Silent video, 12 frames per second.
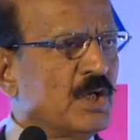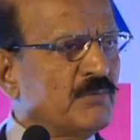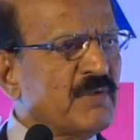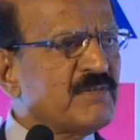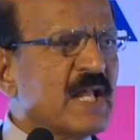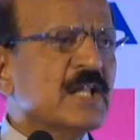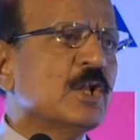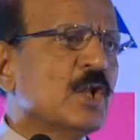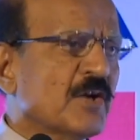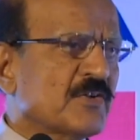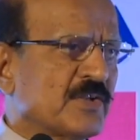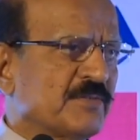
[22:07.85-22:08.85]
we have done
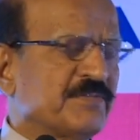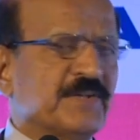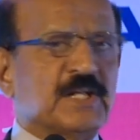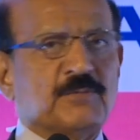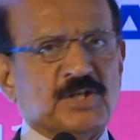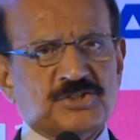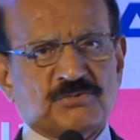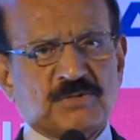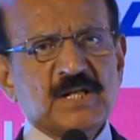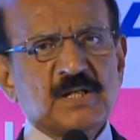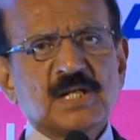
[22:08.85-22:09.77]
lots of innovation, right?